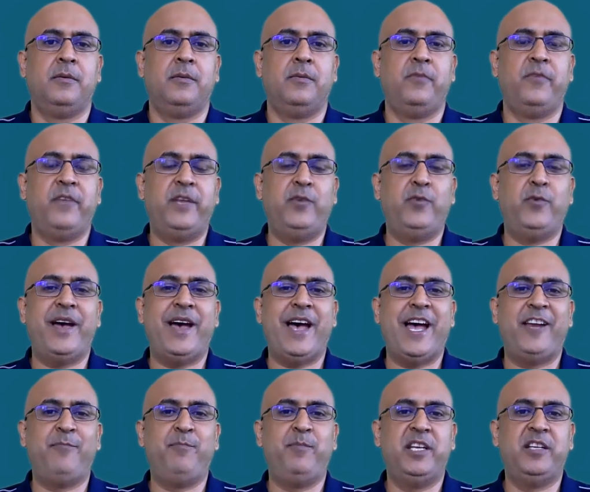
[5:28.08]
when you
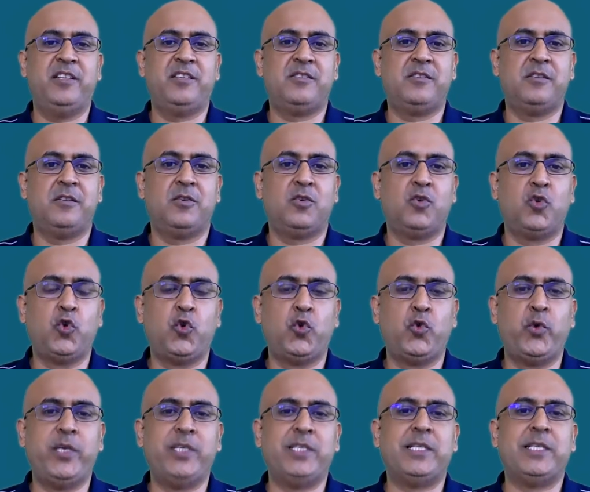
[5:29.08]
administer
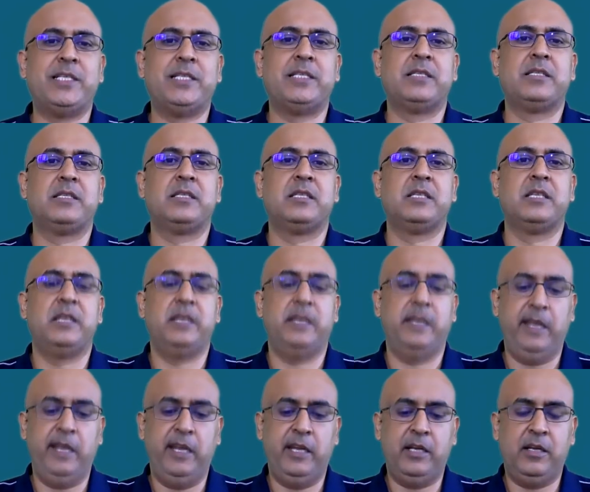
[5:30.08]
quizzes,
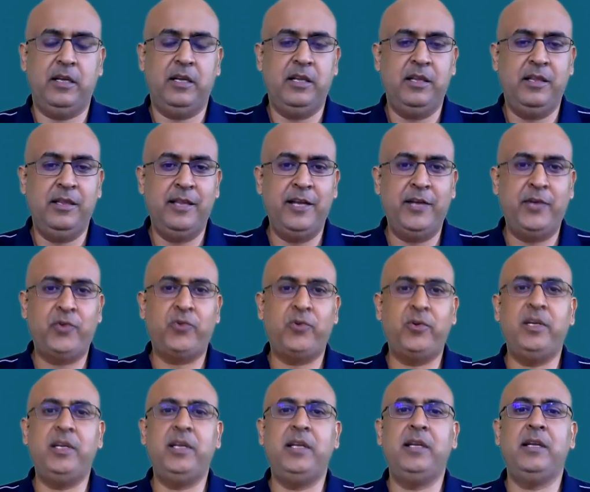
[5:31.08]
it
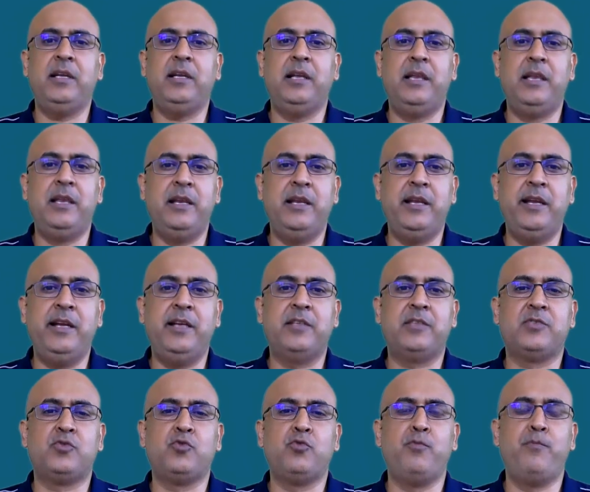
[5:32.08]
literally
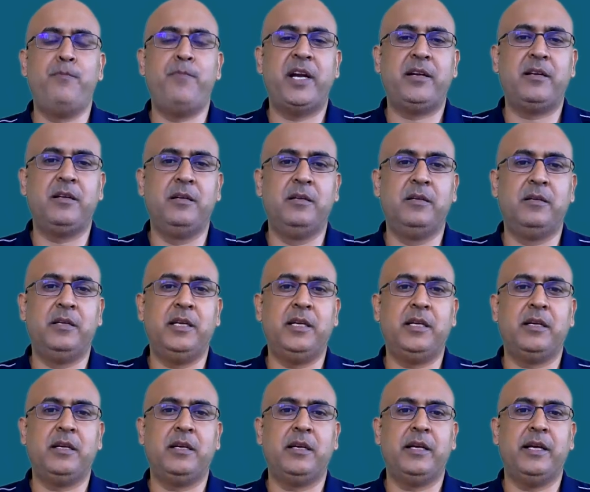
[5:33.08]
leads to better
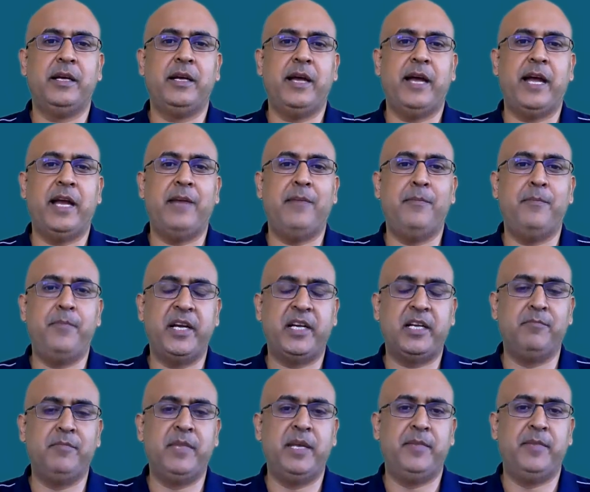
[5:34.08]
learning and
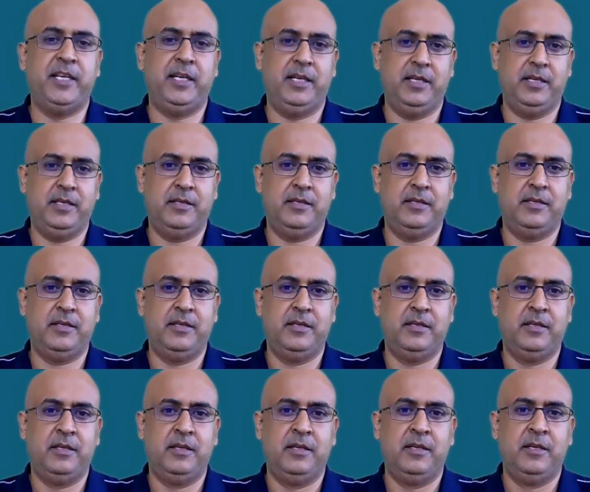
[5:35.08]
better memory.
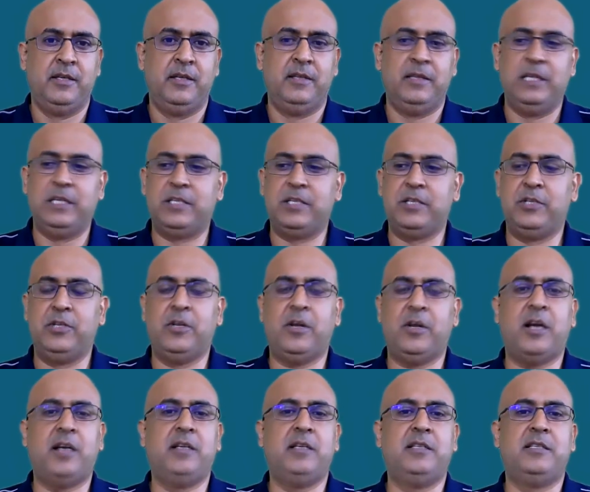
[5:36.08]
This is
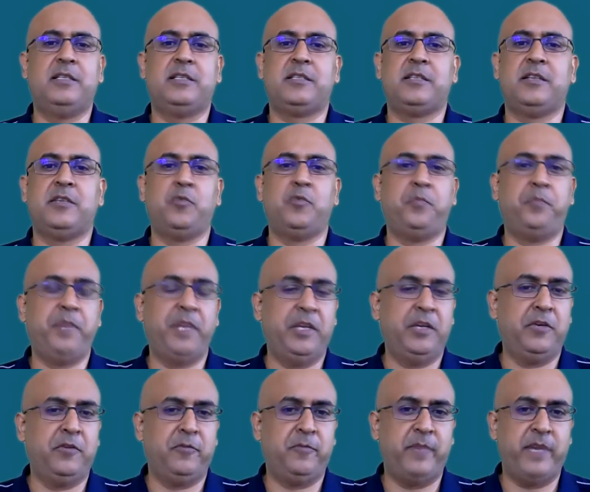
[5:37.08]
not just an
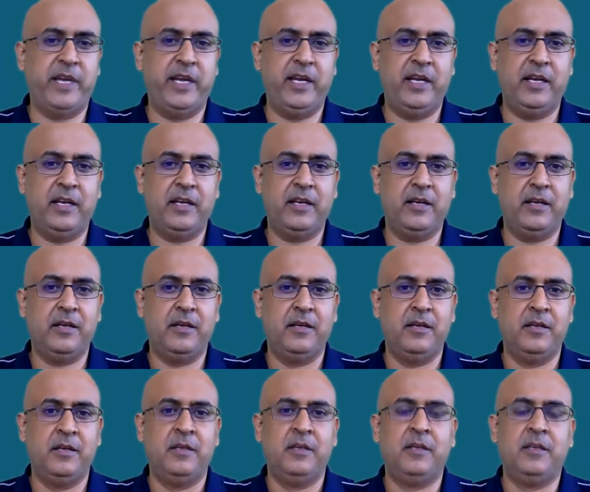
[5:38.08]
opinion of mine.
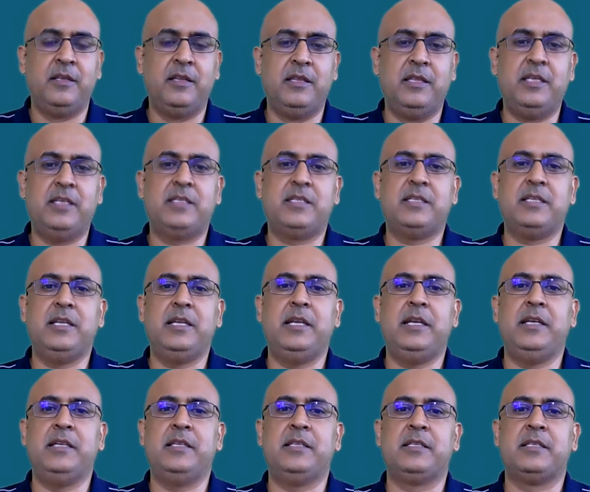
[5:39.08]
This
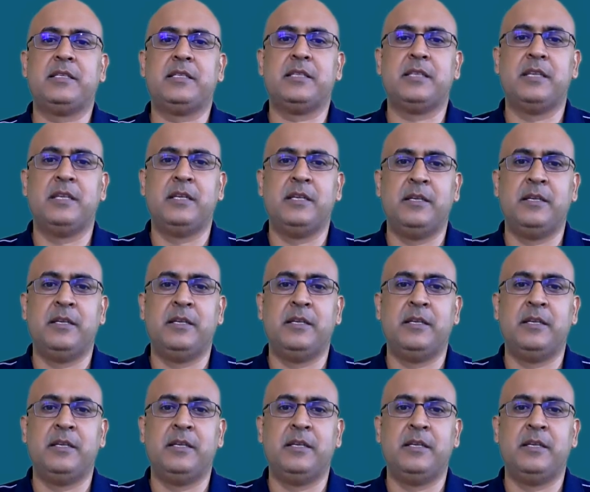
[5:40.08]
is